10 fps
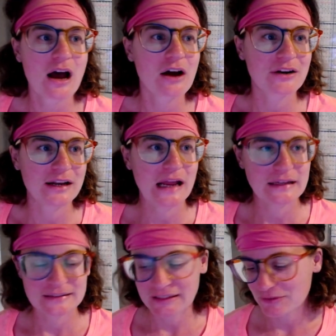All right, I
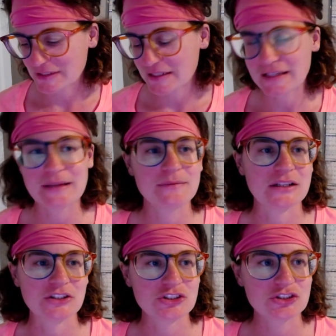said I was going to keep
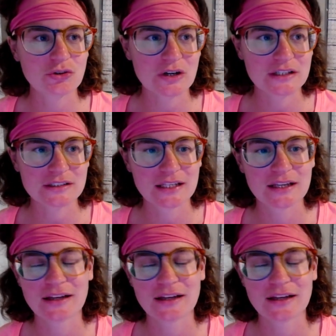this short.